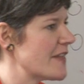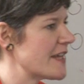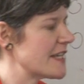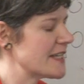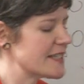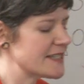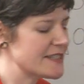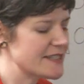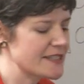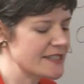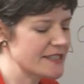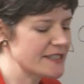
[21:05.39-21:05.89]
that
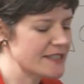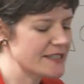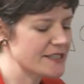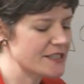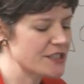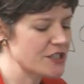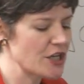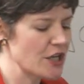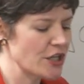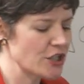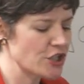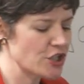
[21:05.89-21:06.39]

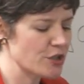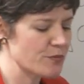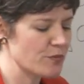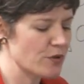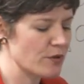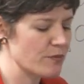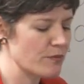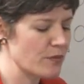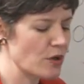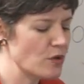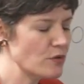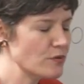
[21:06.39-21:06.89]
exists to
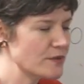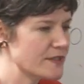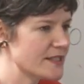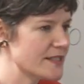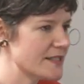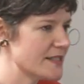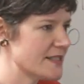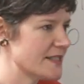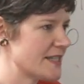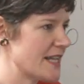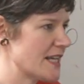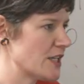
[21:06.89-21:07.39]
promote
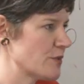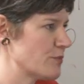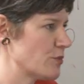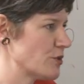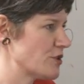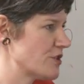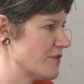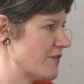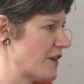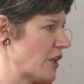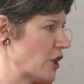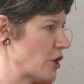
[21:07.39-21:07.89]
sustainable
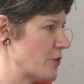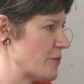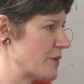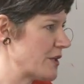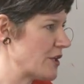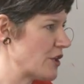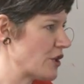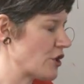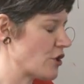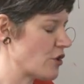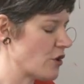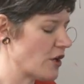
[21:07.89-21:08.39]

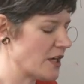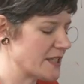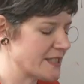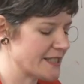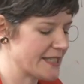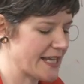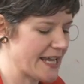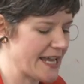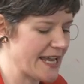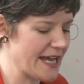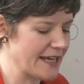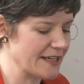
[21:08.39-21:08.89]
development across
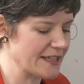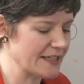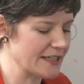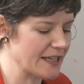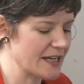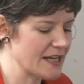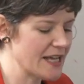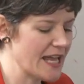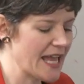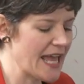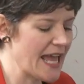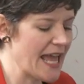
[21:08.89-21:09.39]

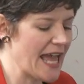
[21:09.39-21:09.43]
Canada